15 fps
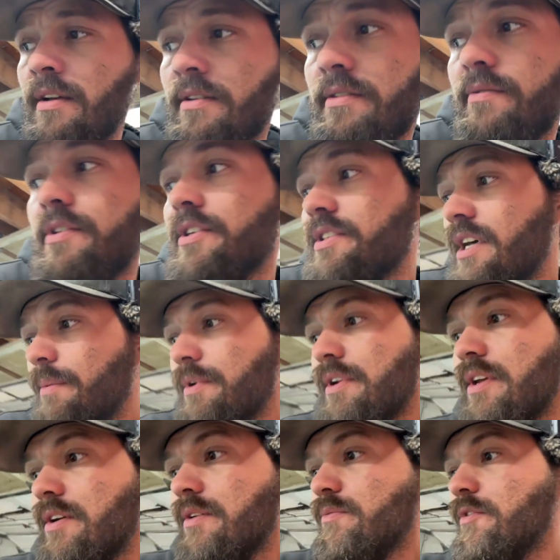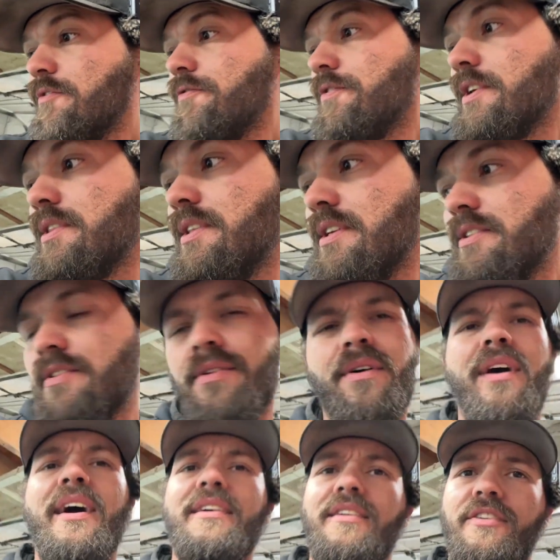Let me just come in here and we flick this.
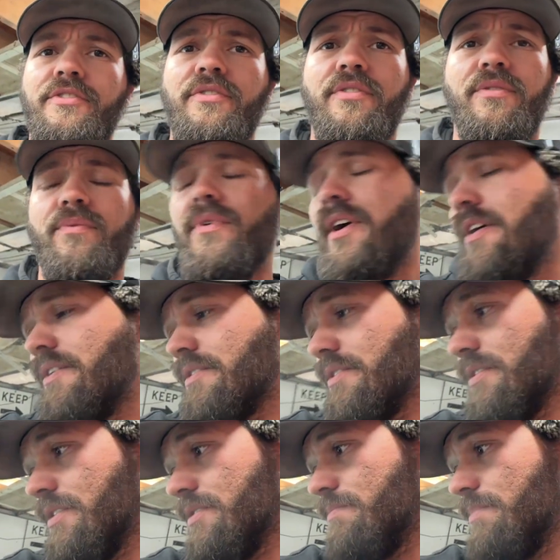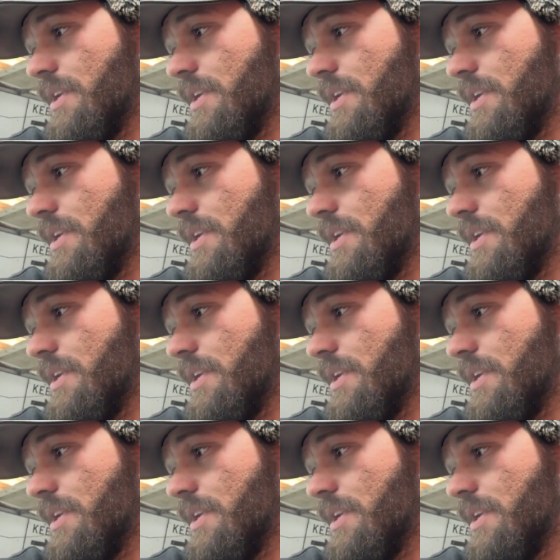I got to show you the wiring on this.